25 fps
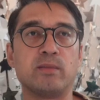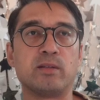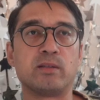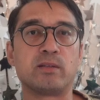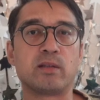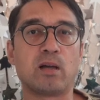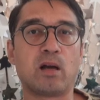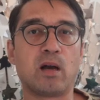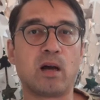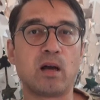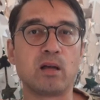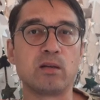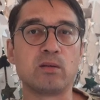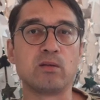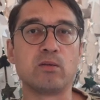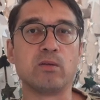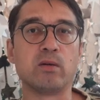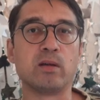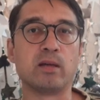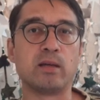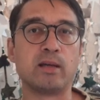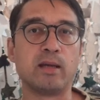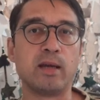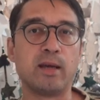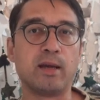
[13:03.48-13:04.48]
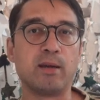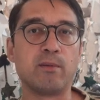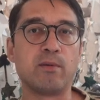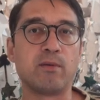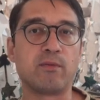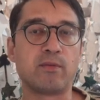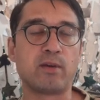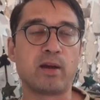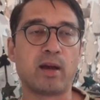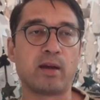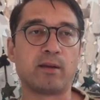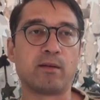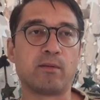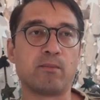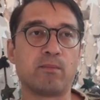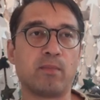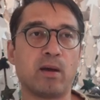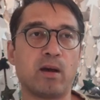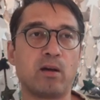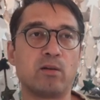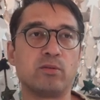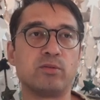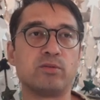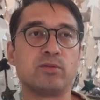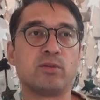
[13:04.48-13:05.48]
this ongoing game of cat and
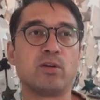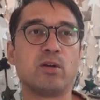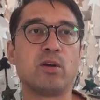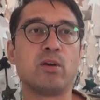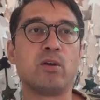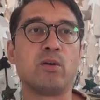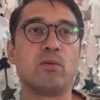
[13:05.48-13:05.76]
mouse,